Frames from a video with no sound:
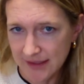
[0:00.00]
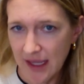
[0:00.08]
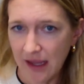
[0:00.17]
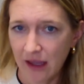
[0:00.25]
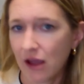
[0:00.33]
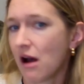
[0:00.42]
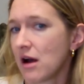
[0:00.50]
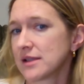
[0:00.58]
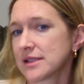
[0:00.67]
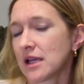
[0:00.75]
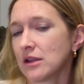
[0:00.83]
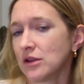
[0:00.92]
that can
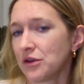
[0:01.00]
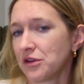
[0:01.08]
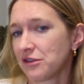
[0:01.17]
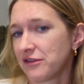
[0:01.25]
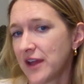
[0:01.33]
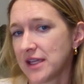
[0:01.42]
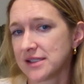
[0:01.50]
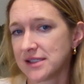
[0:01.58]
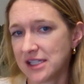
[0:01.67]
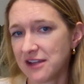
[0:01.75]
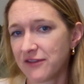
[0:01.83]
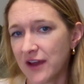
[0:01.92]
cause a luteal phase
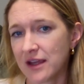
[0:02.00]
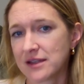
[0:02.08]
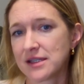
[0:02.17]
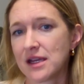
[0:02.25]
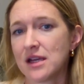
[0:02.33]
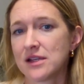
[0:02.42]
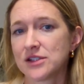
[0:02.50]
defect.